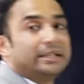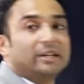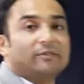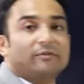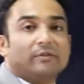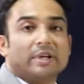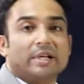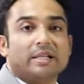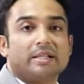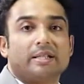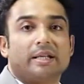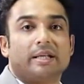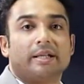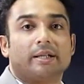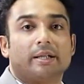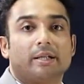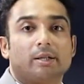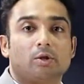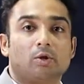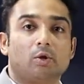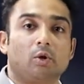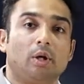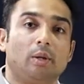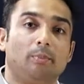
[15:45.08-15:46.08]

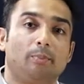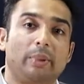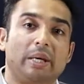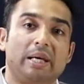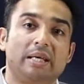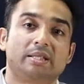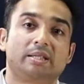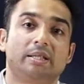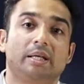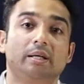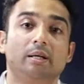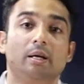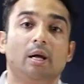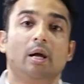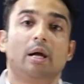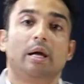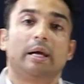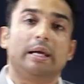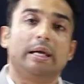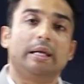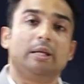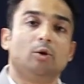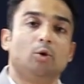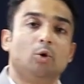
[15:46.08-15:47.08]
differentiated. So, a patient
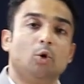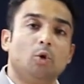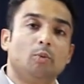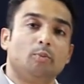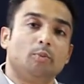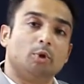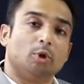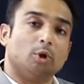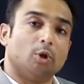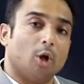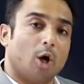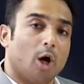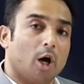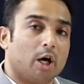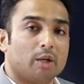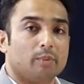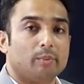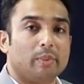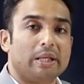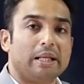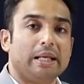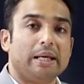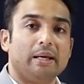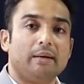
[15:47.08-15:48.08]
in whom
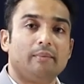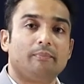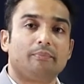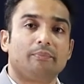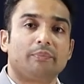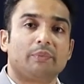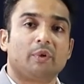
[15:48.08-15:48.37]
normally